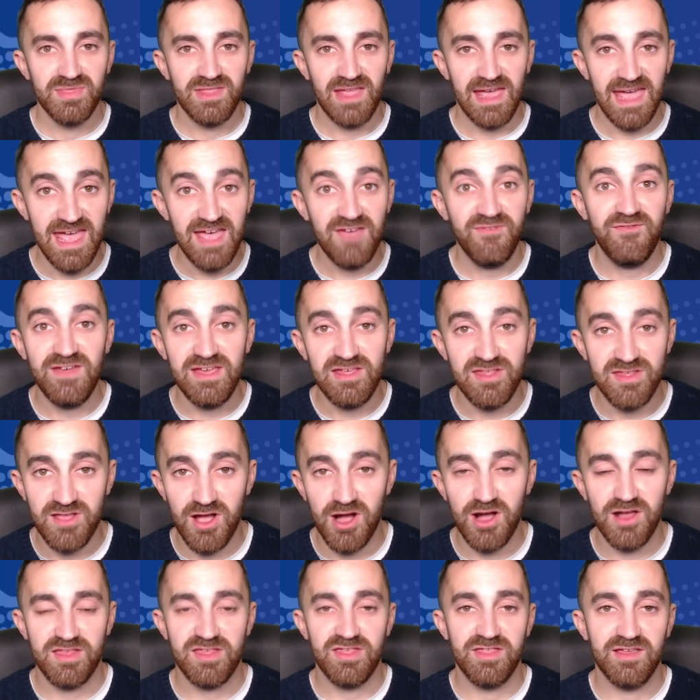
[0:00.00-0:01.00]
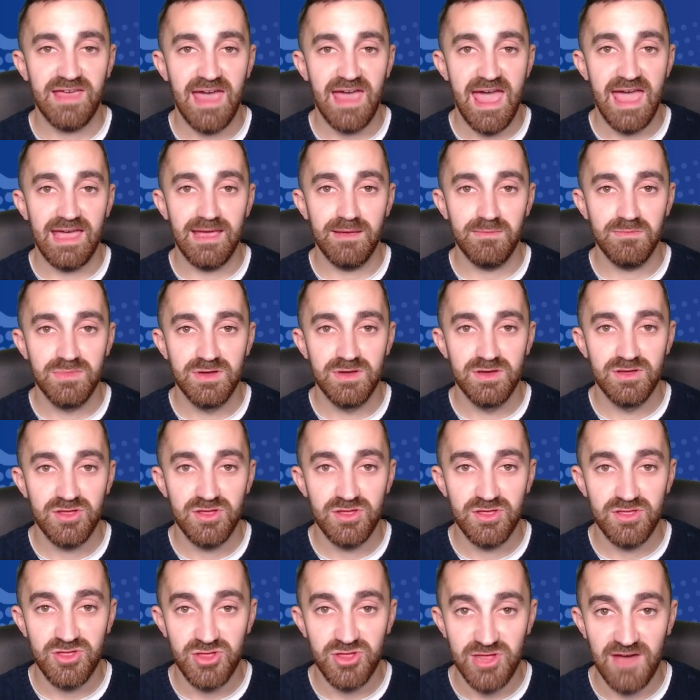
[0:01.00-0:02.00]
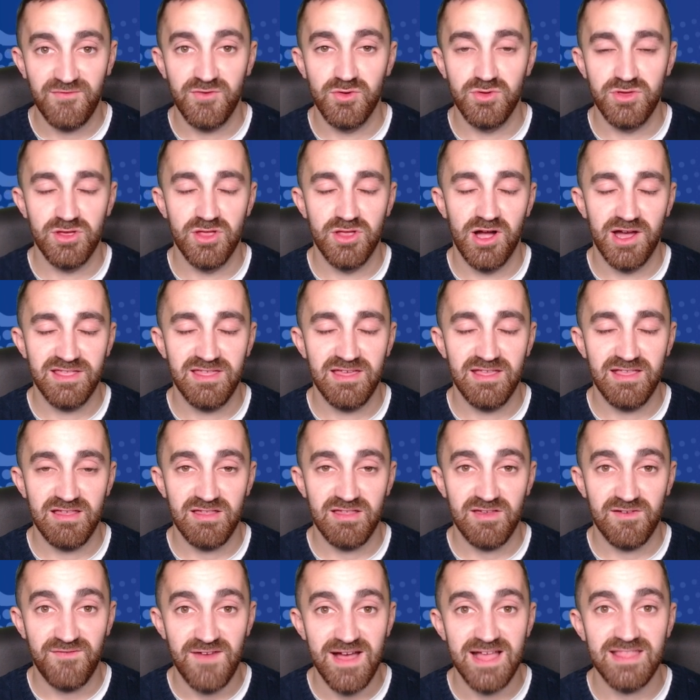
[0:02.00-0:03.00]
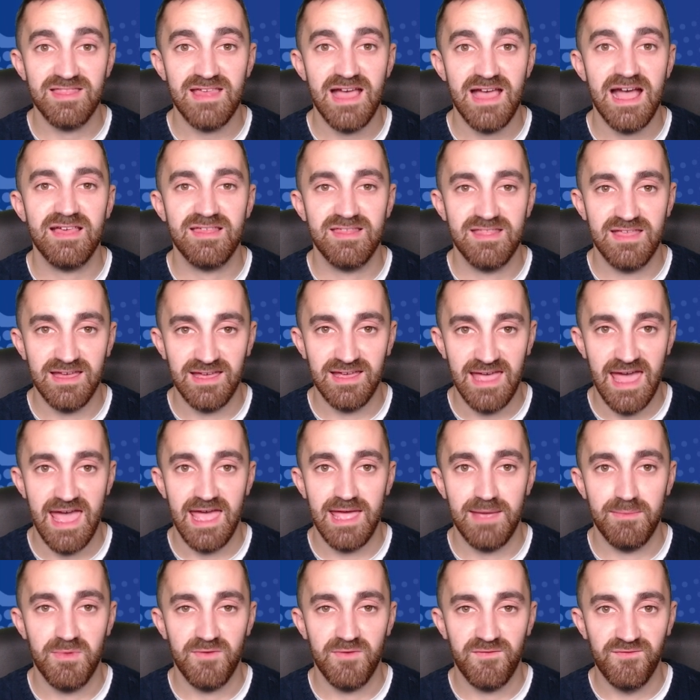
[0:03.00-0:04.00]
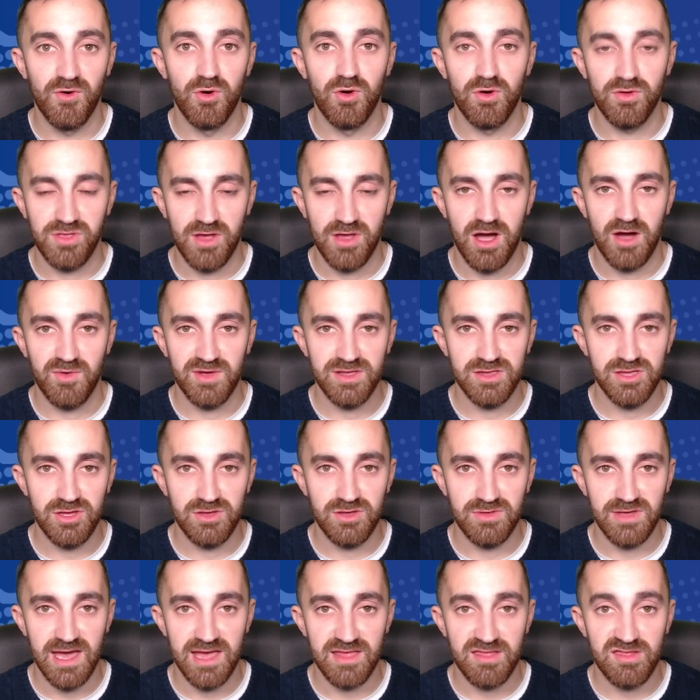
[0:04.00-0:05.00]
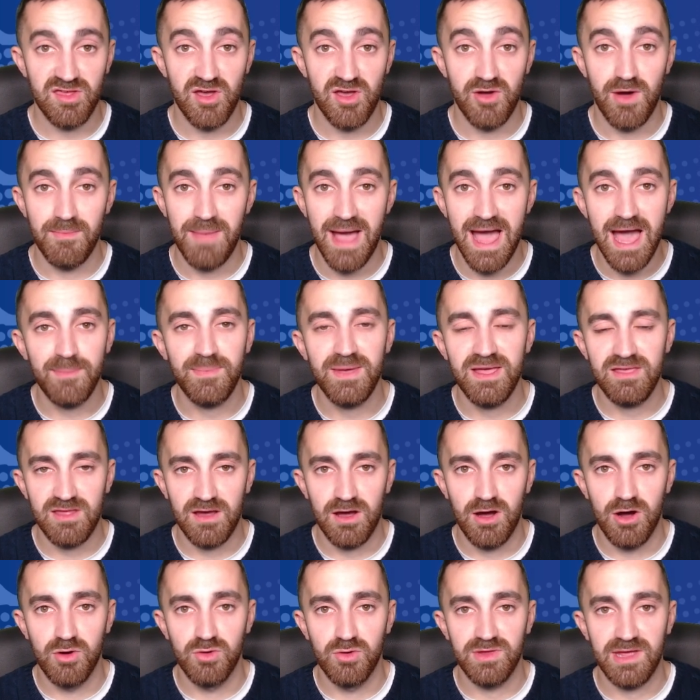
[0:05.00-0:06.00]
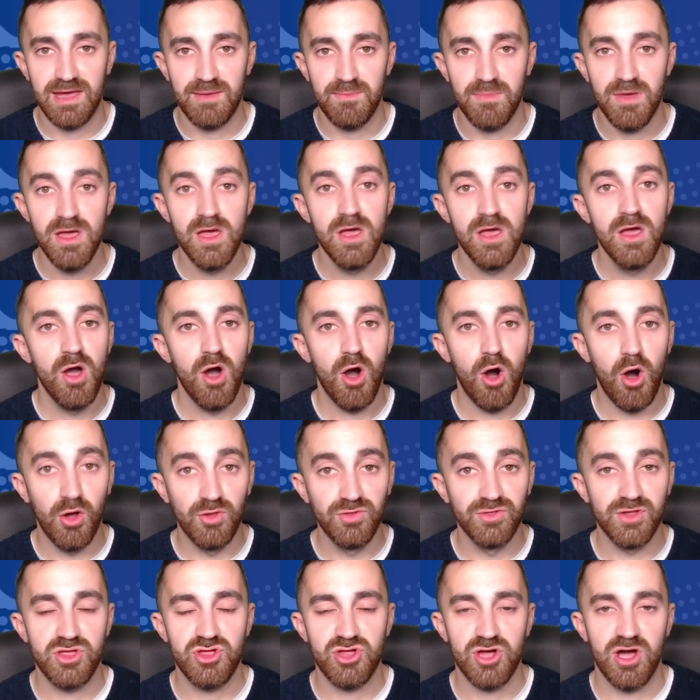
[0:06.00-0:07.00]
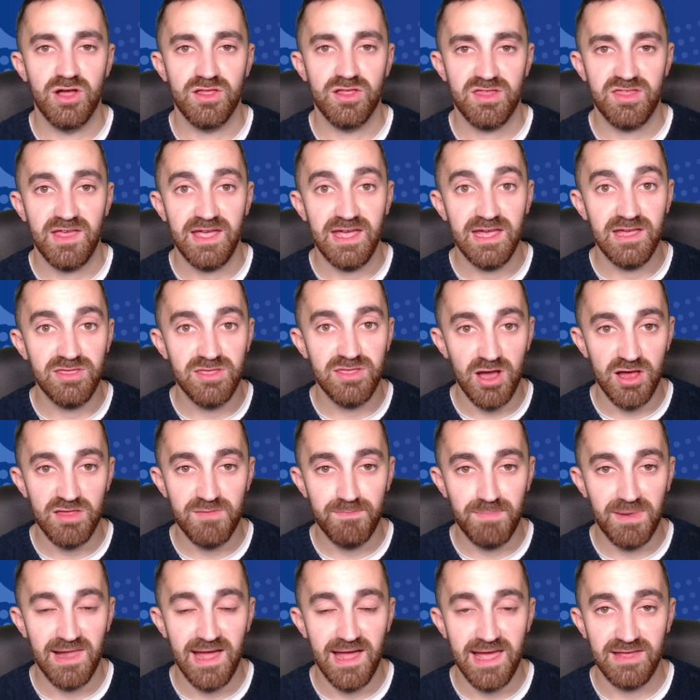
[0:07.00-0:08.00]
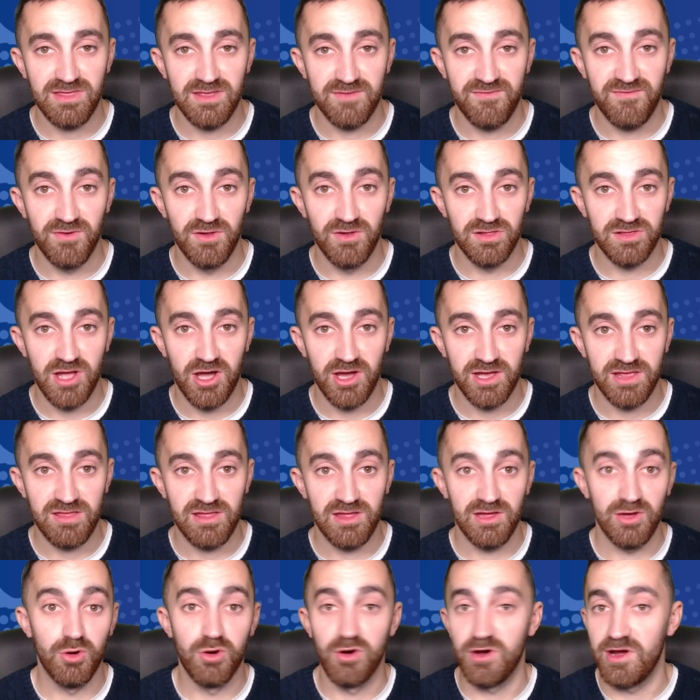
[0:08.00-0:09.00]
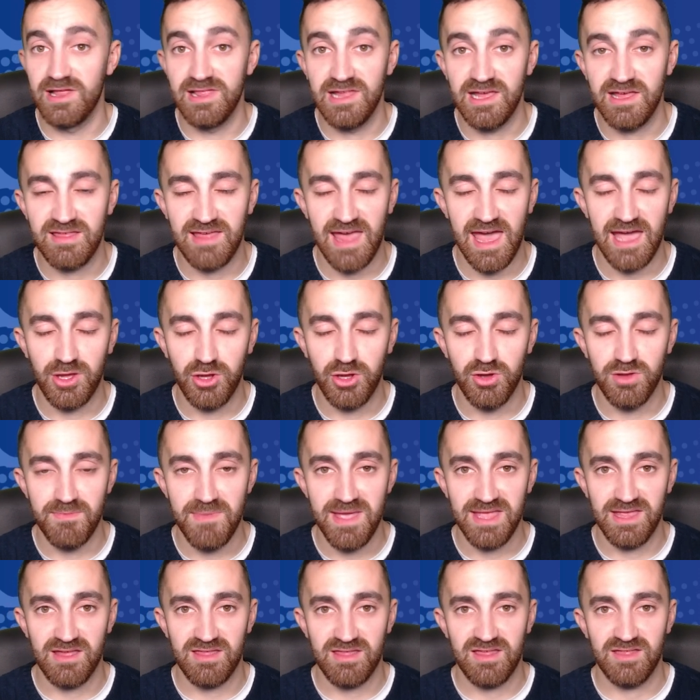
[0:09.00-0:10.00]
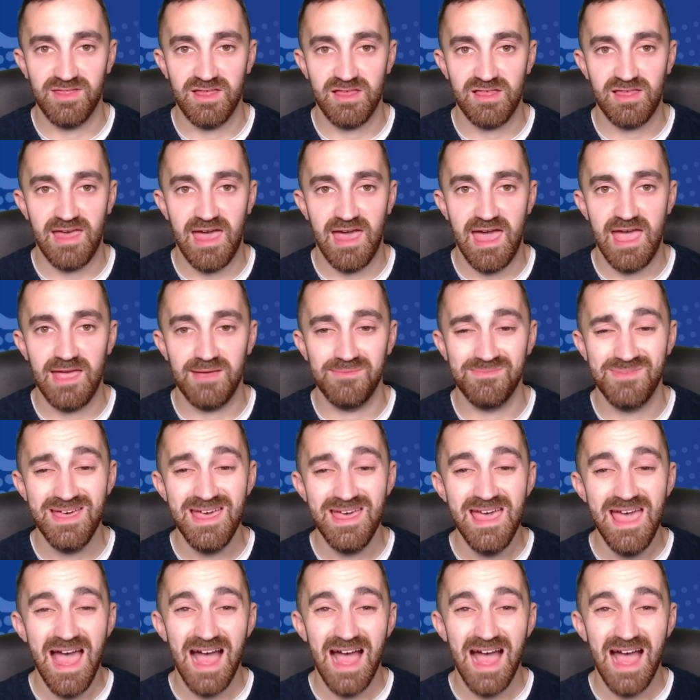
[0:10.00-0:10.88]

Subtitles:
if he starts the game, Sheffield United is a fantastic game for Darwin Núñez, so I'm happy to hold him on the chance that he does play the full 90 or at least get good minutes in this game.